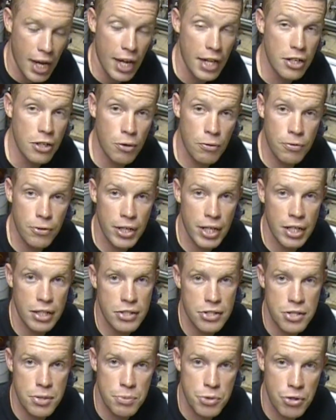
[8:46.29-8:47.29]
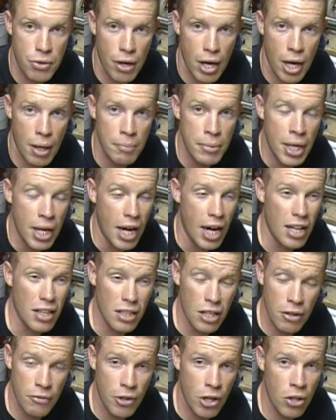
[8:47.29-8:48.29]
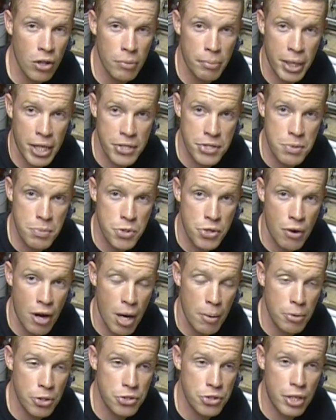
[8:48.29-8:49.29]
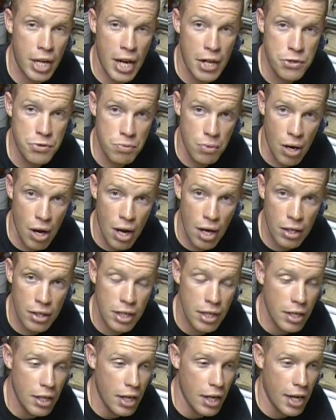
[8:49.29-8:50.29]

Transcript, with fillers: And don't forget to subscribe. I love all of my subscribers. You guys rock.